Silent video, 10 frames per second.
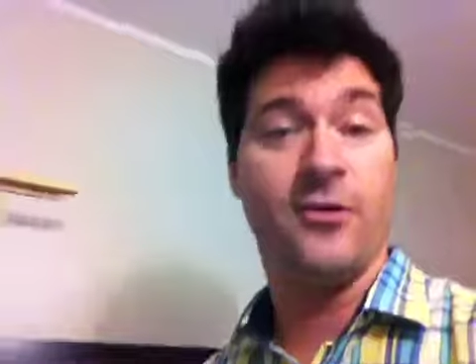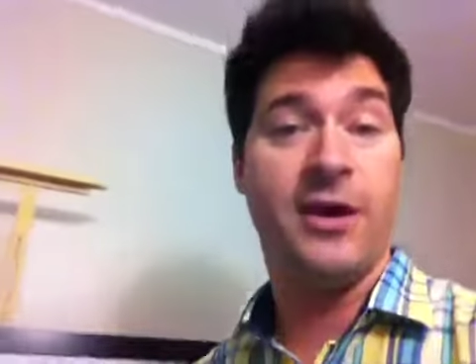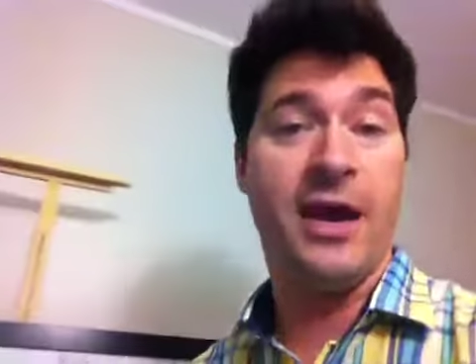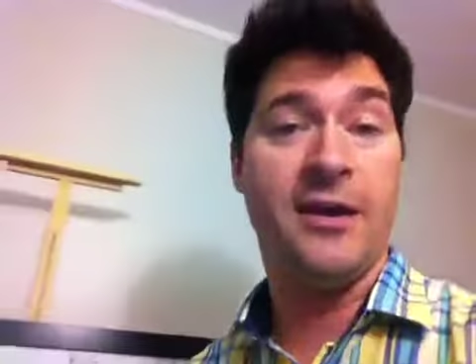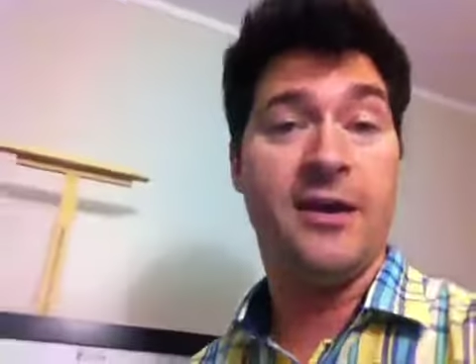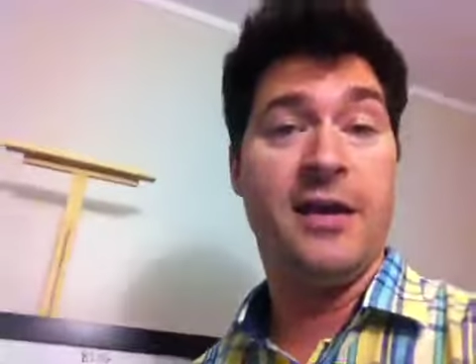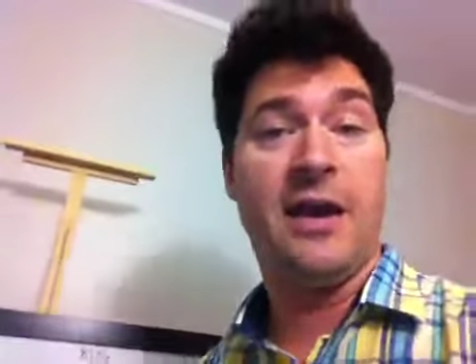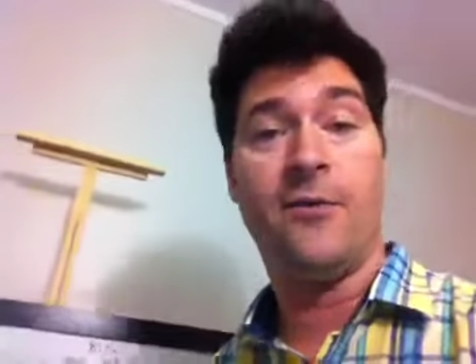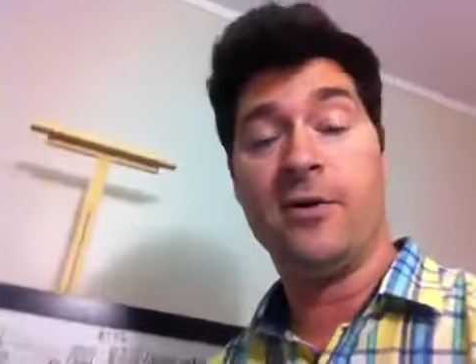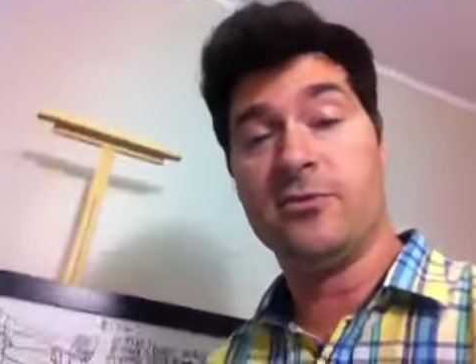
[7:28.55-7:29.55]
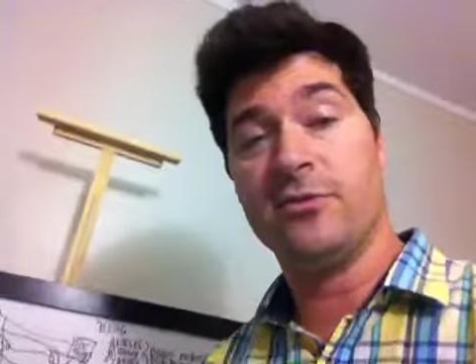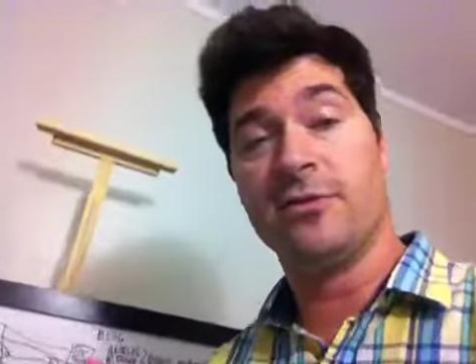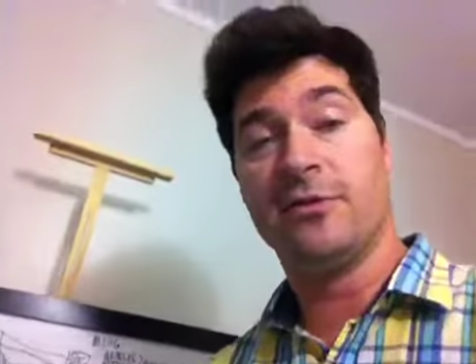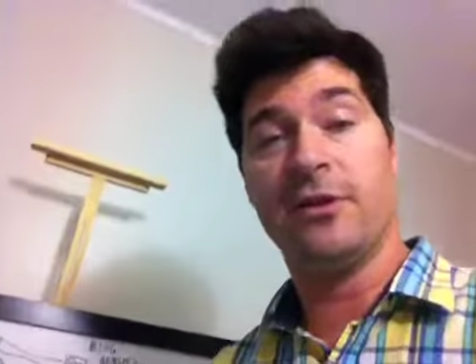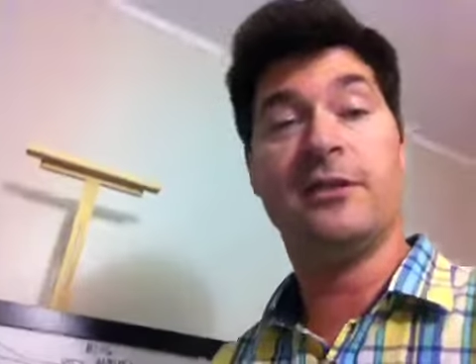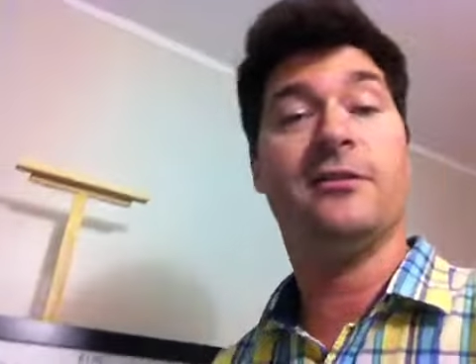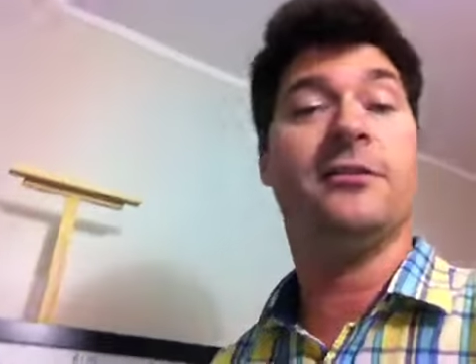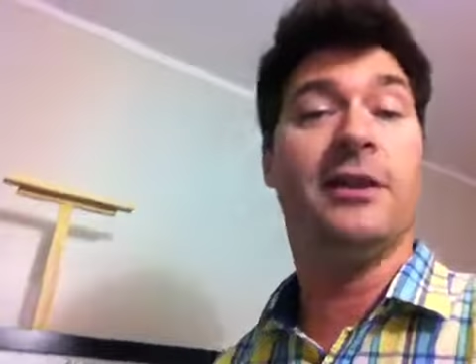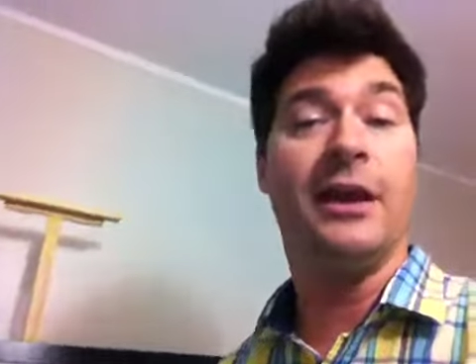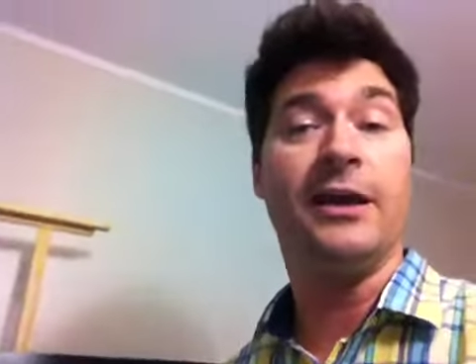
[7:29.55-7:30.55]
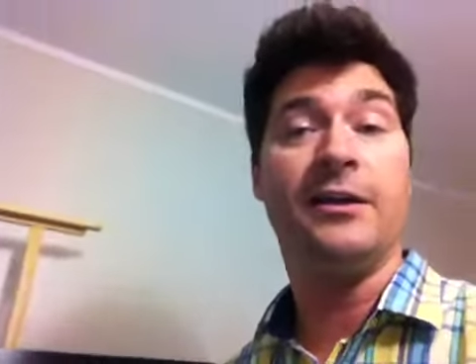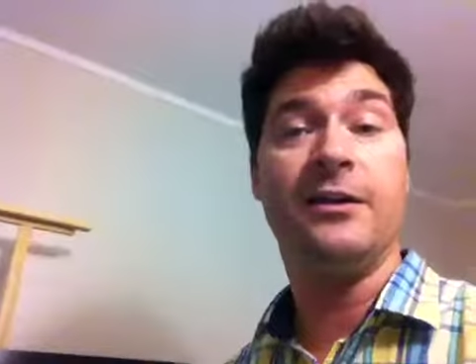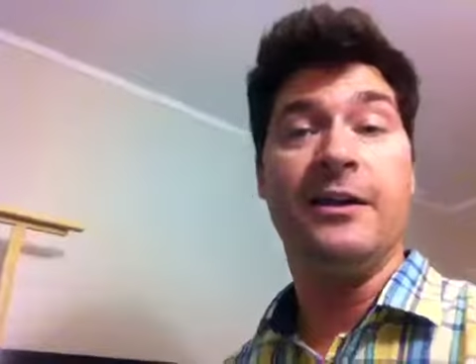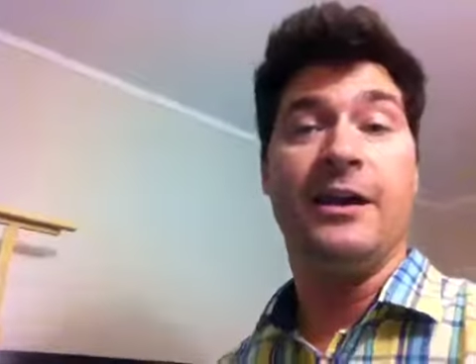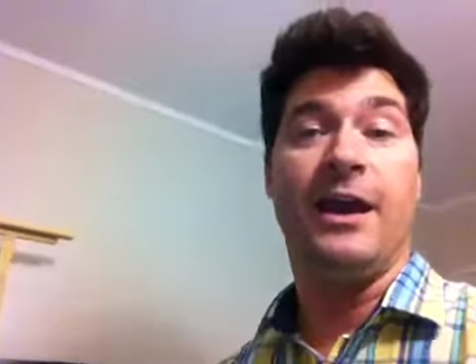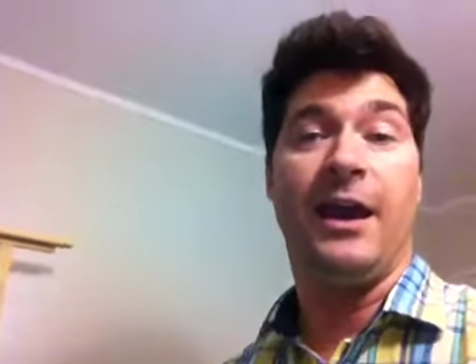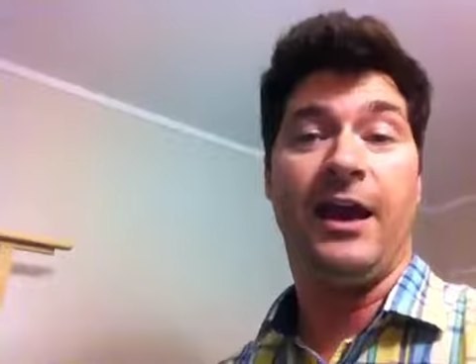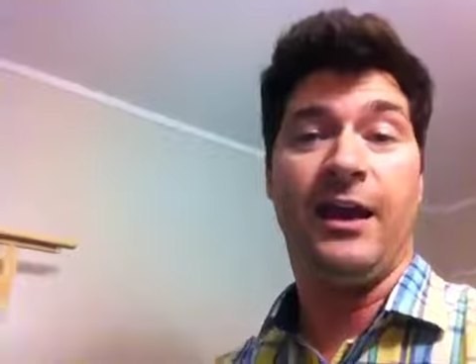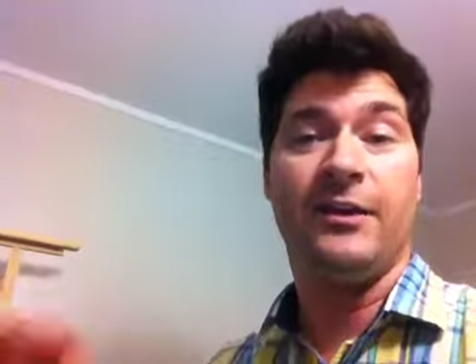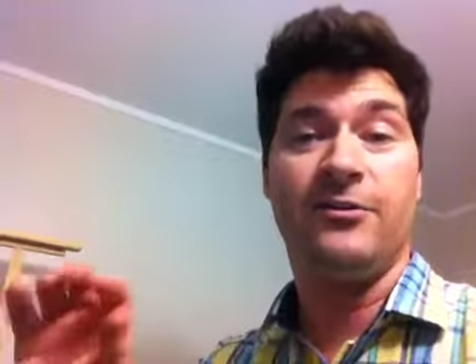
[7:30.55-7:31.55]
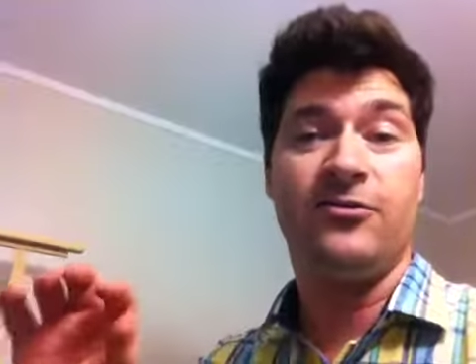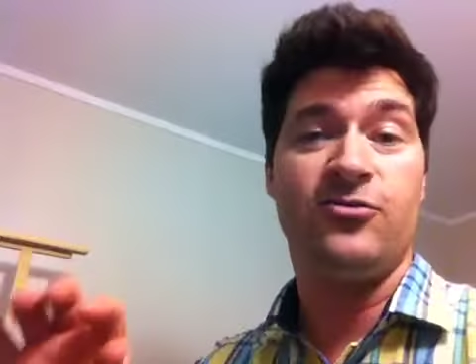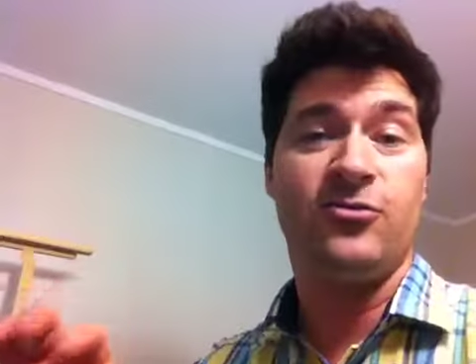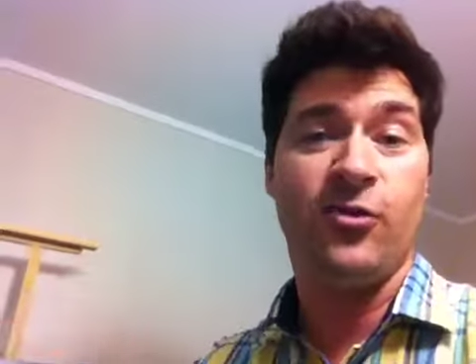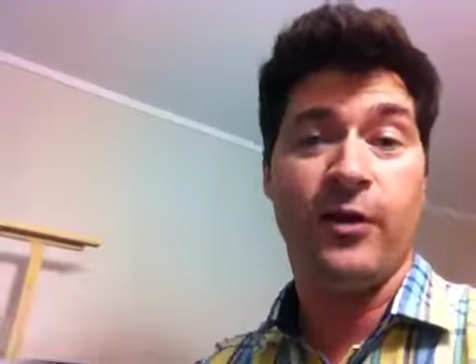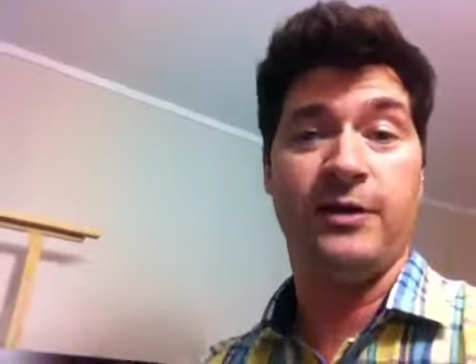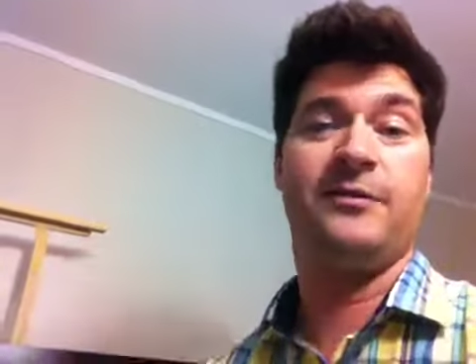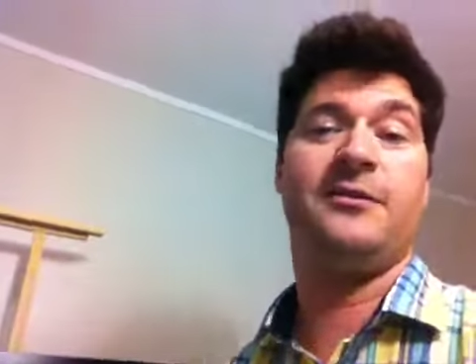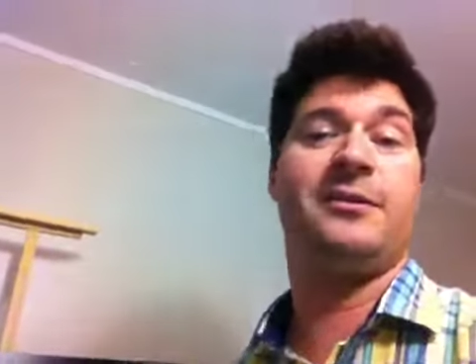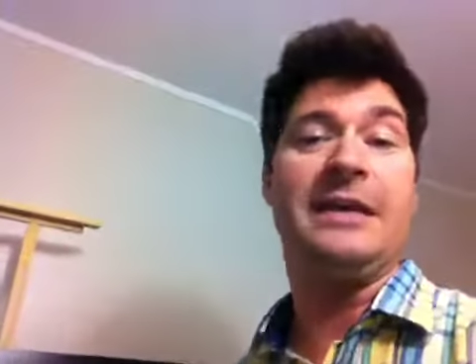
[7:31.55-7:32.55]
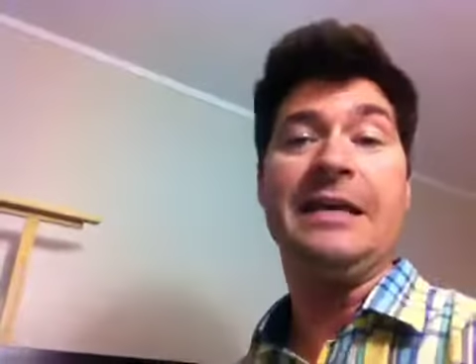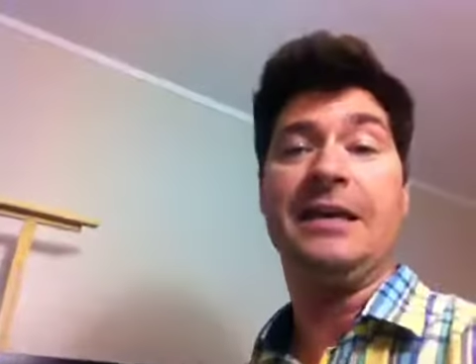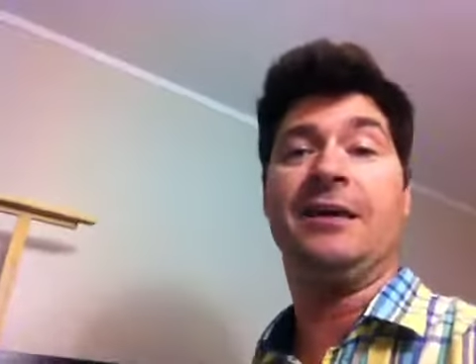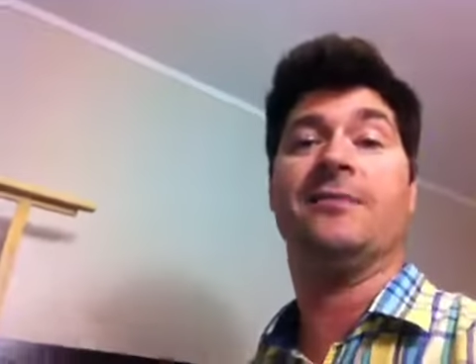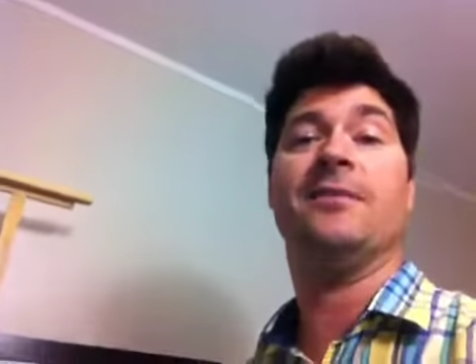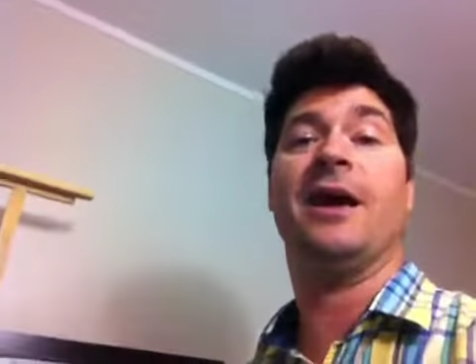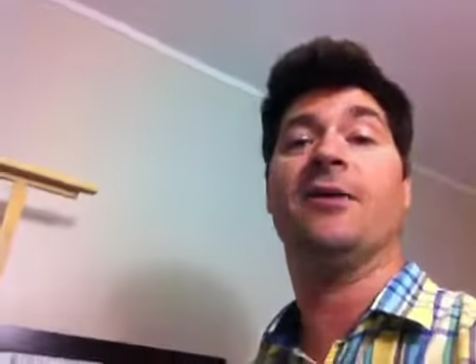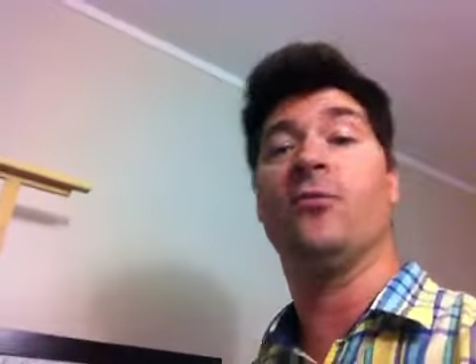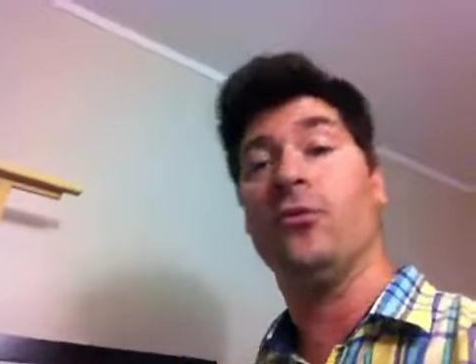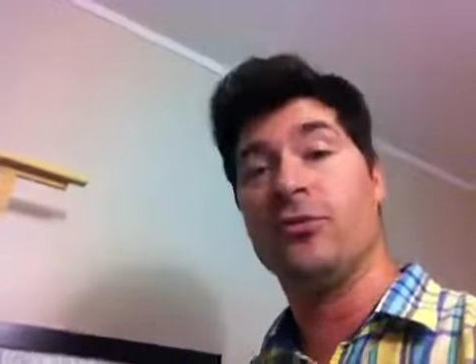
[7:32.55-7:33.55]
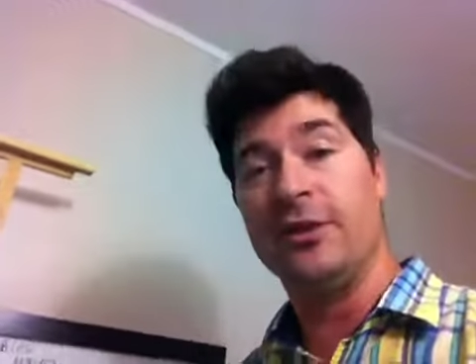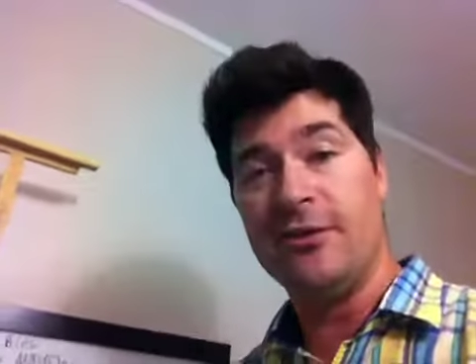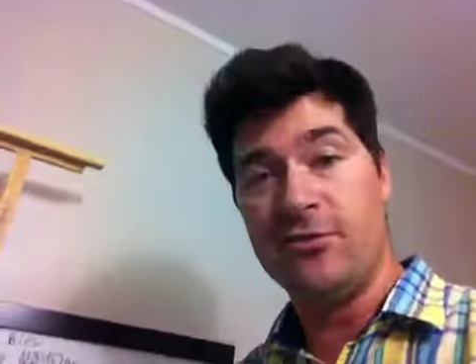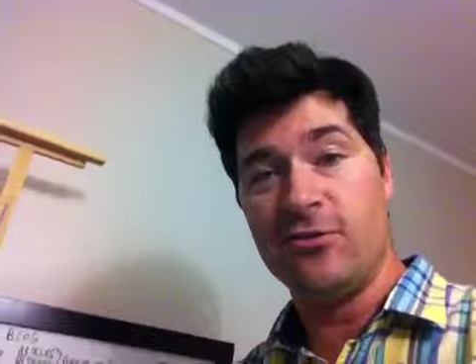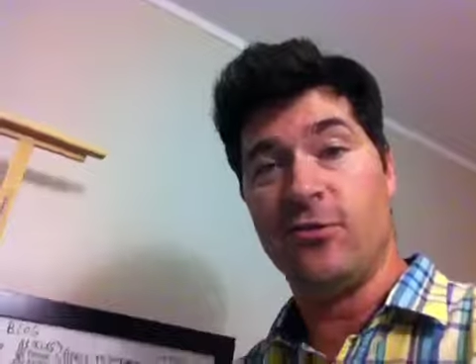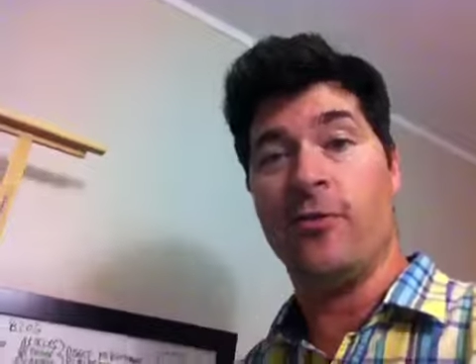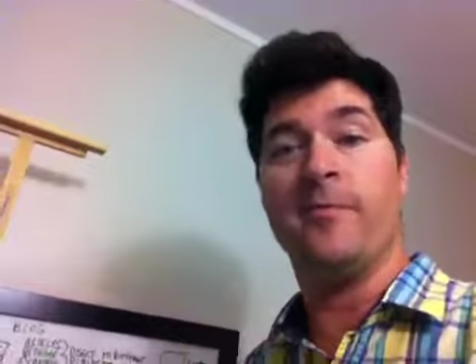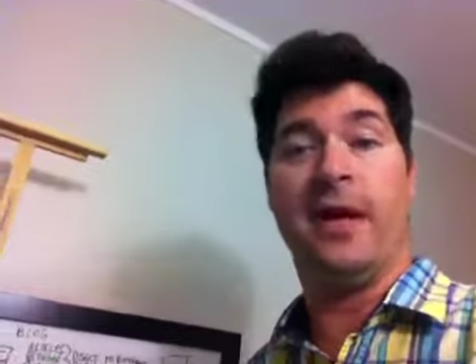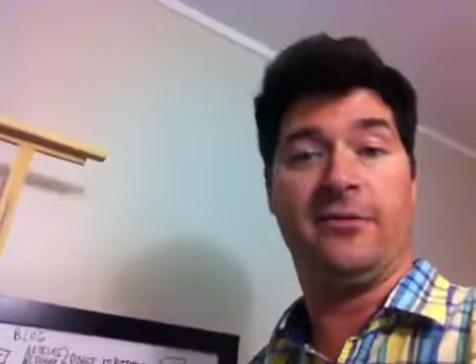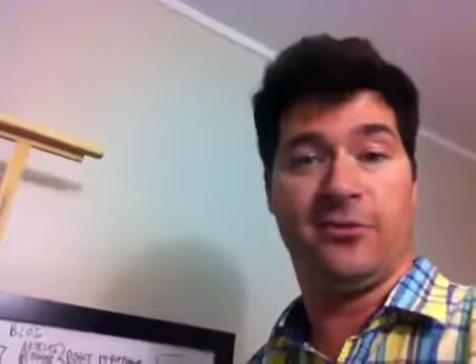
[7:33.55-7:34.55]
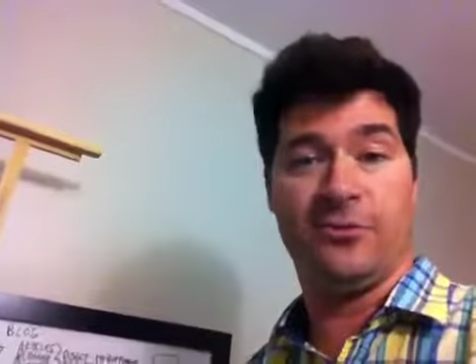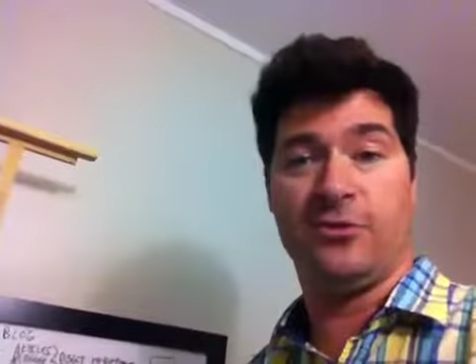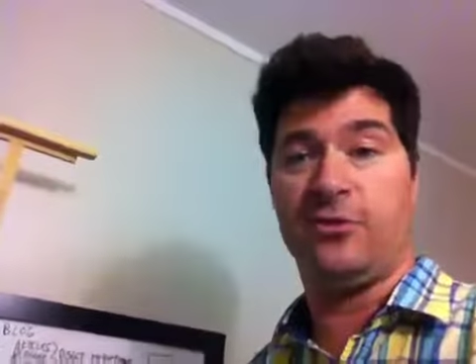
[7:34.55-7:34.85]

okay, I want you to click the link and join the team, and we'll teach you, we'll mentor